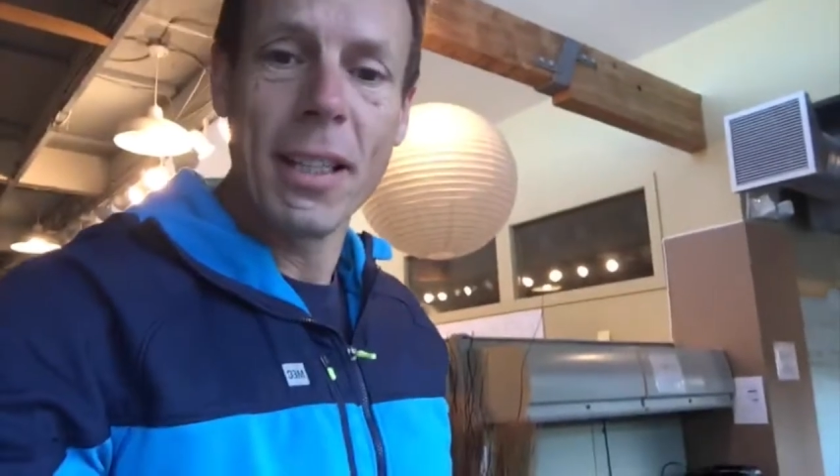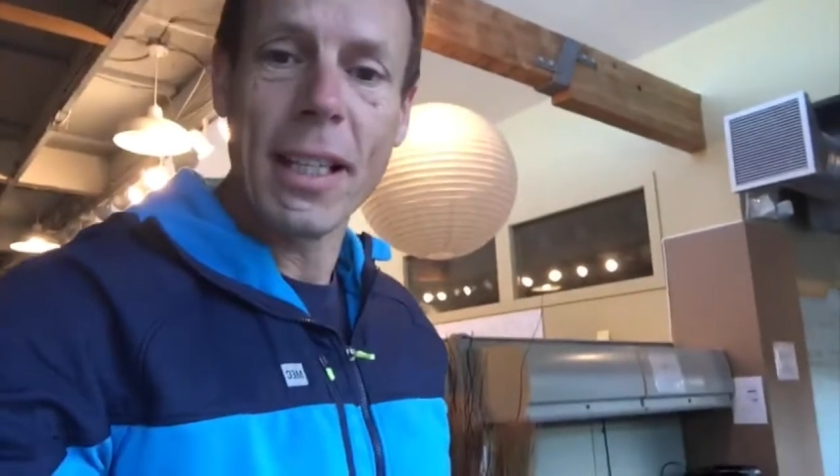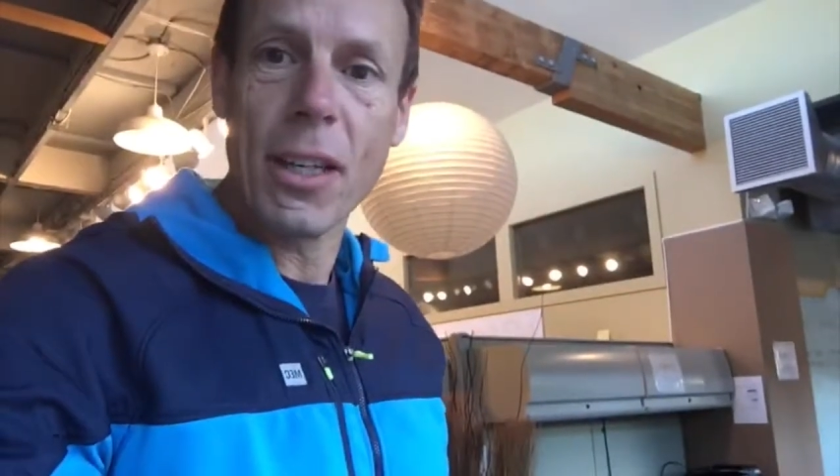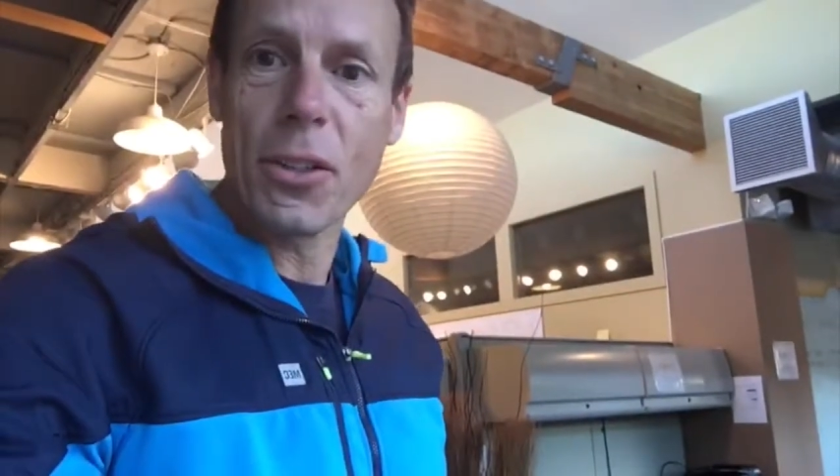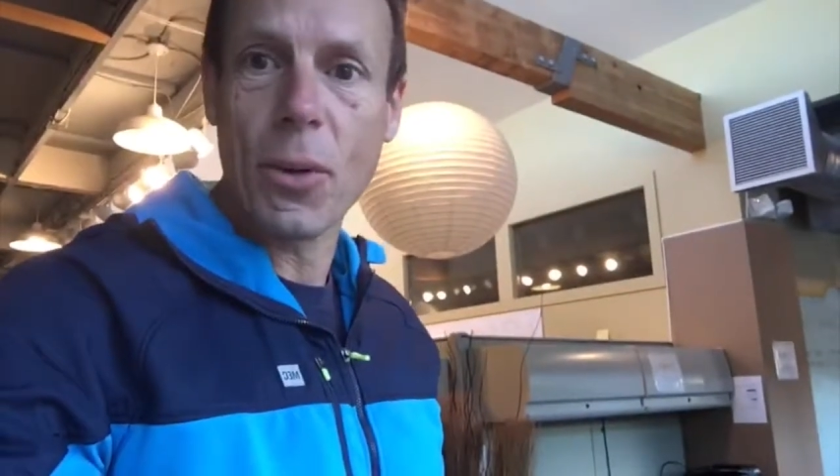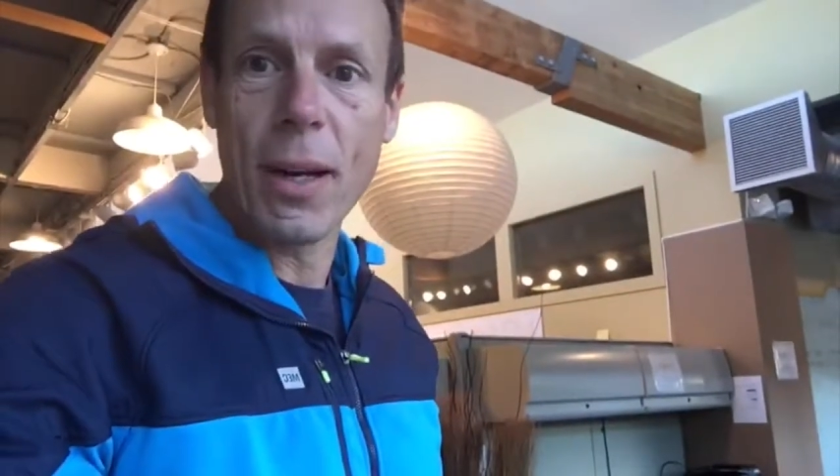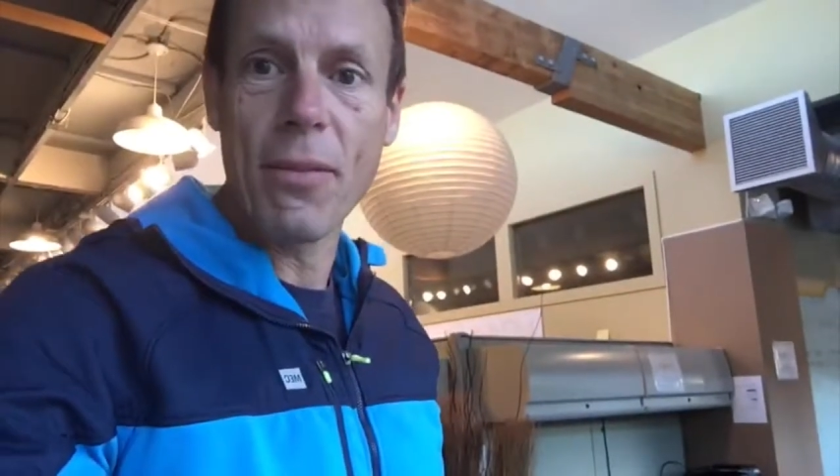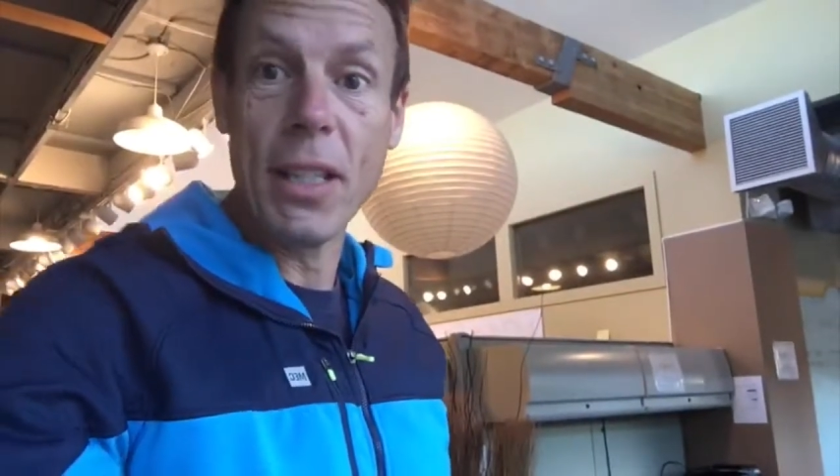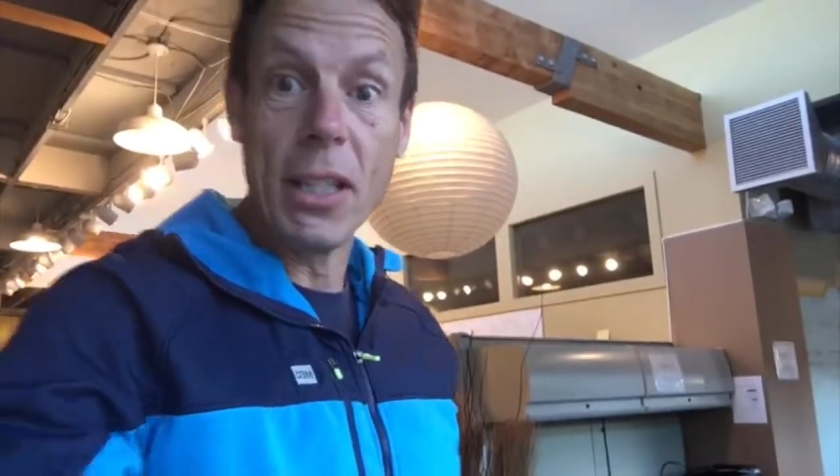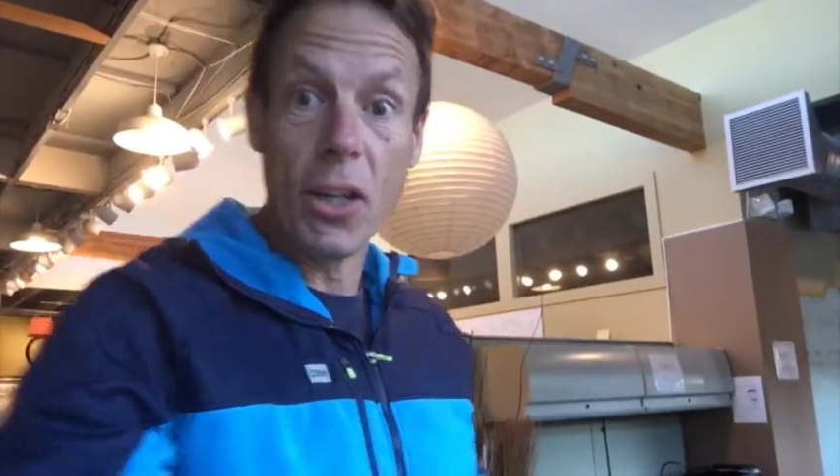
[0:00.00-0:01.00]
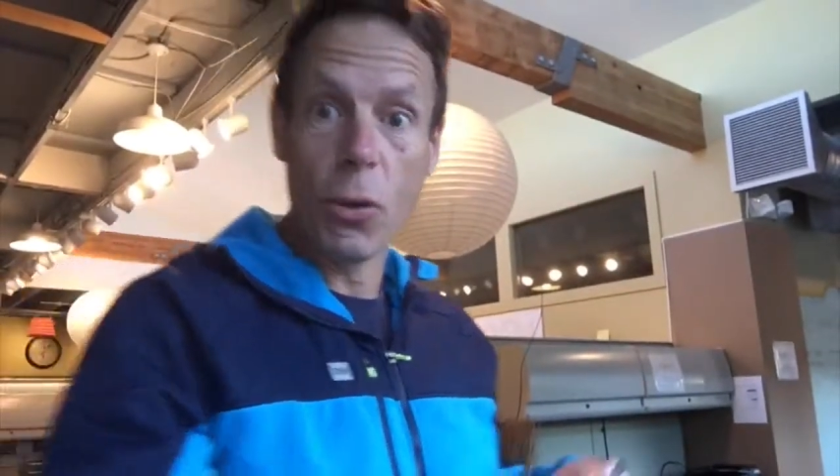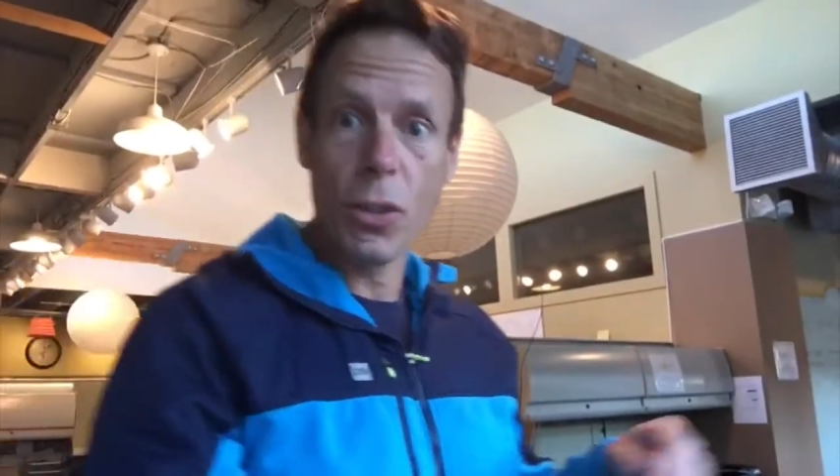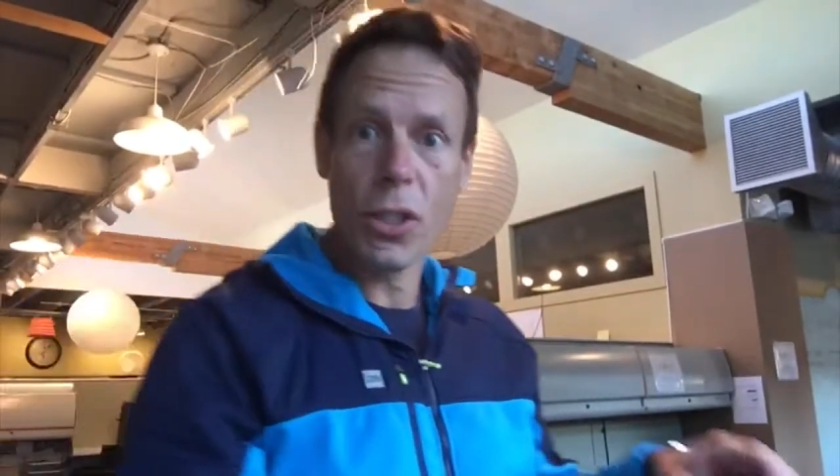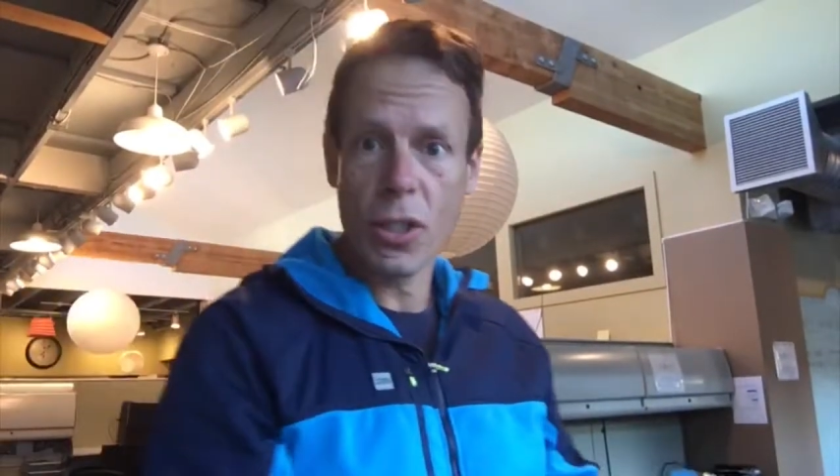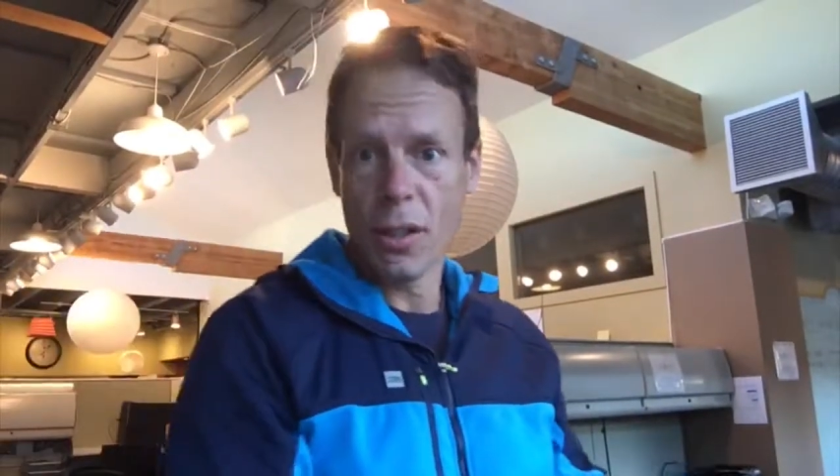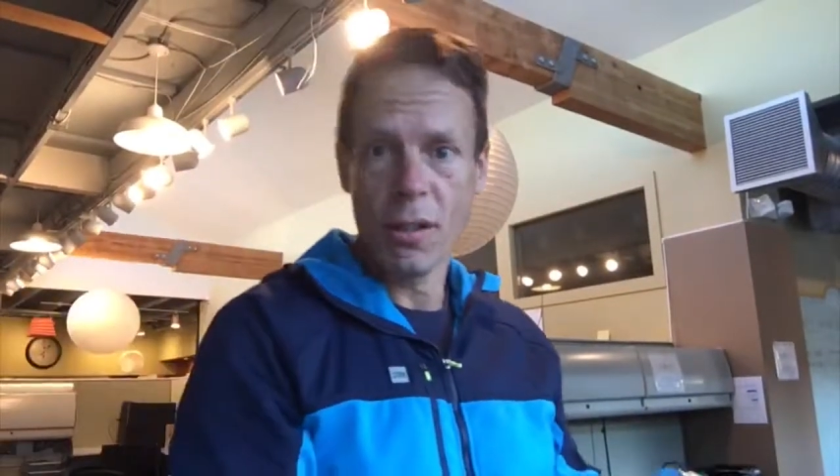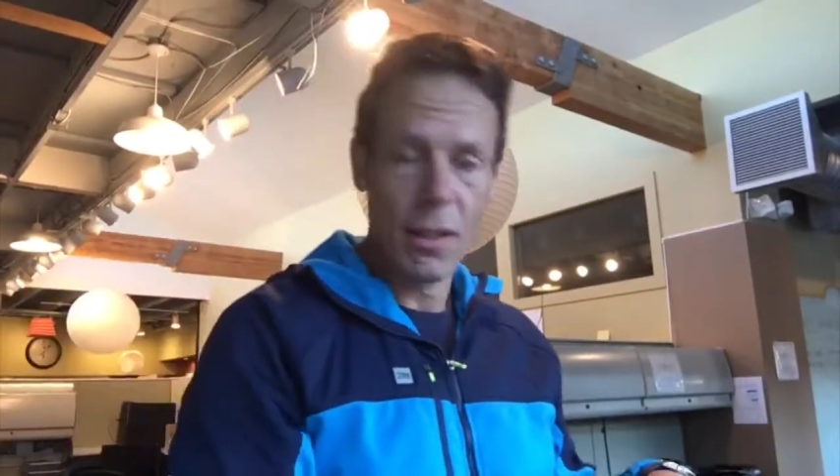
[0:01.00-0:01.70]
They also have the notes